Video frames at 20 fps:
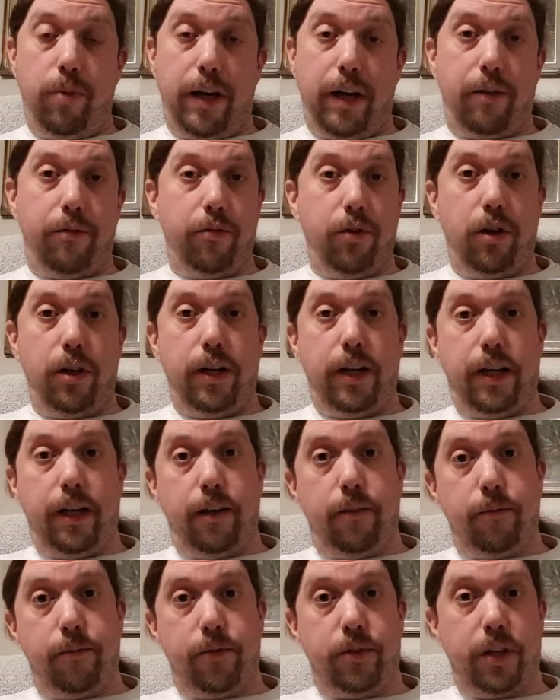Black
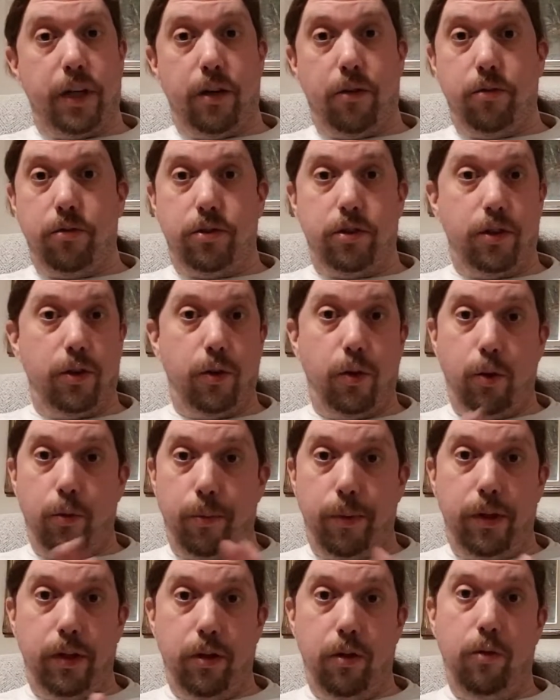Friday sales. So there'll
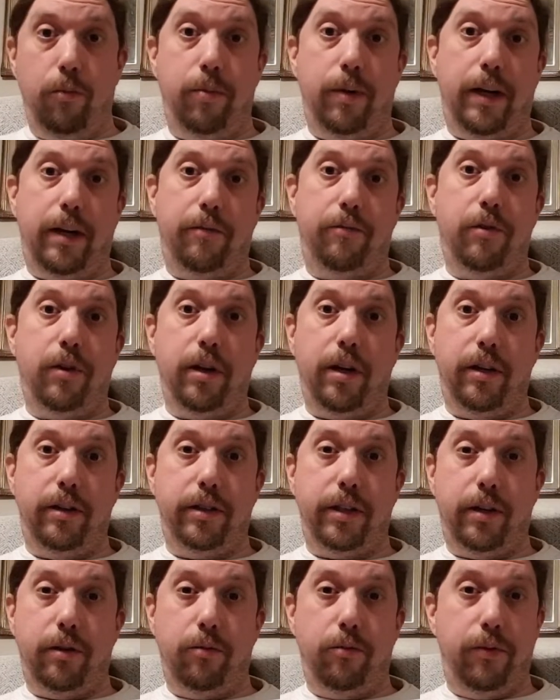be no Black Friday
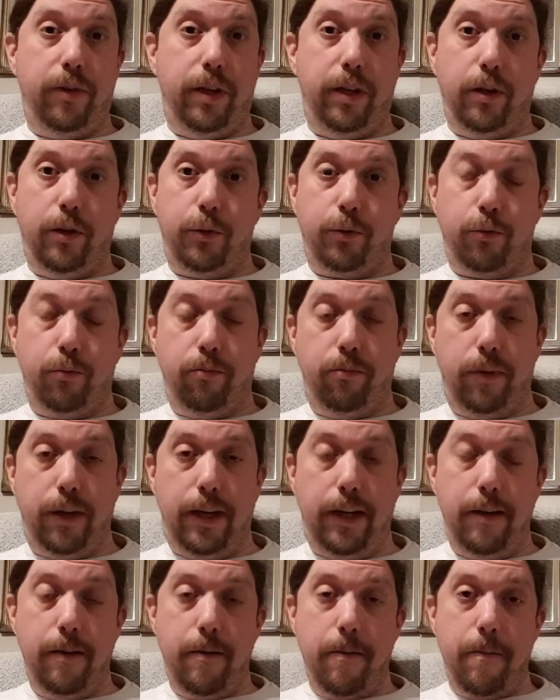sale videos from
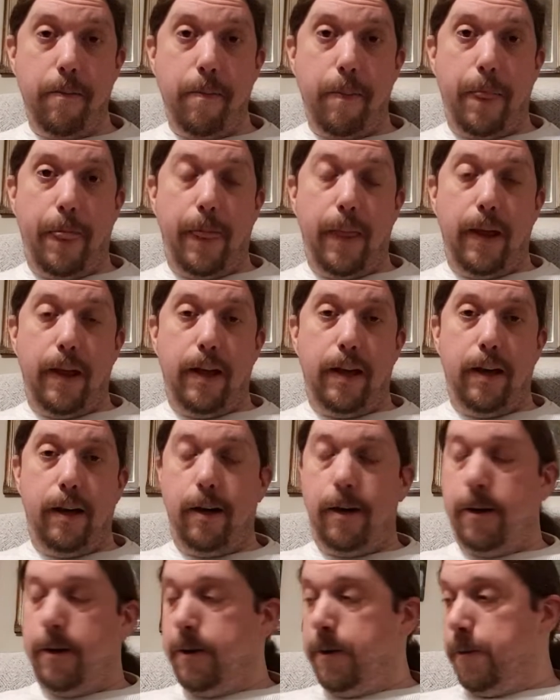me.
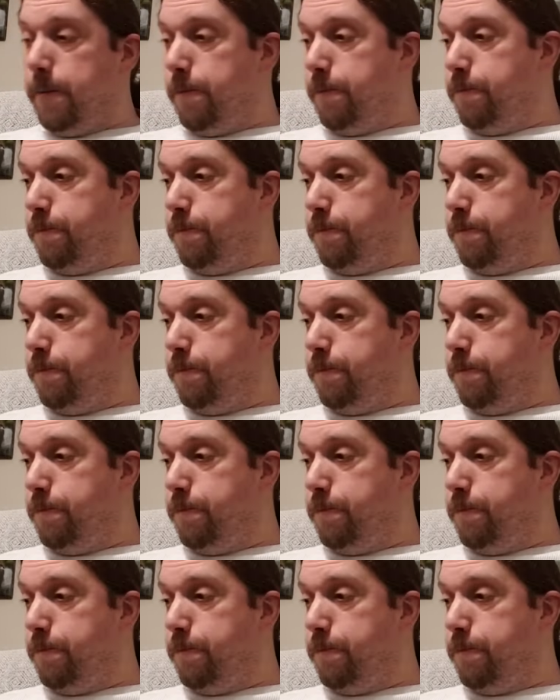I